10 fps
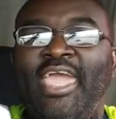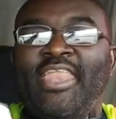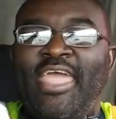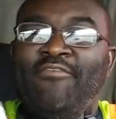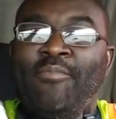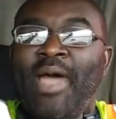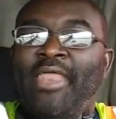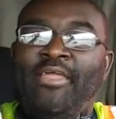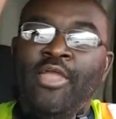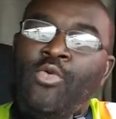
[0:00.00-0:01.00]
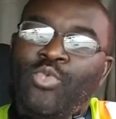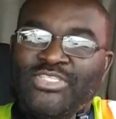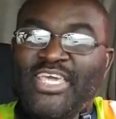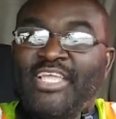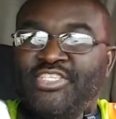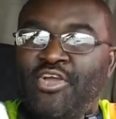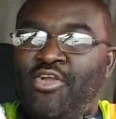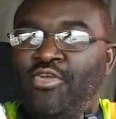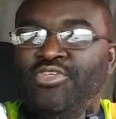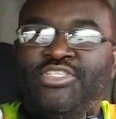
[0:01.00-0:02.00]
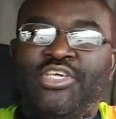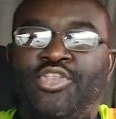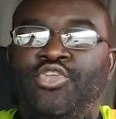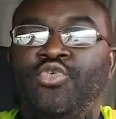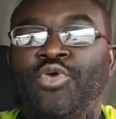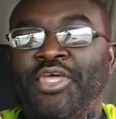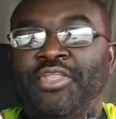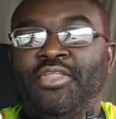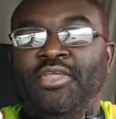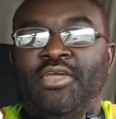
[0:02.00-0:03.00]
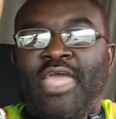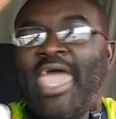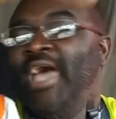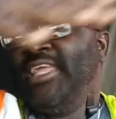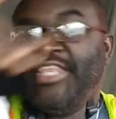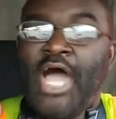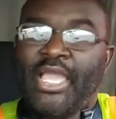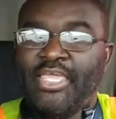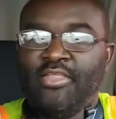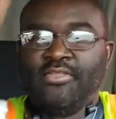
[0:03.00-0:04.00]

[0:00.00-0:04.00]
and everybody would take turns doing alley docking,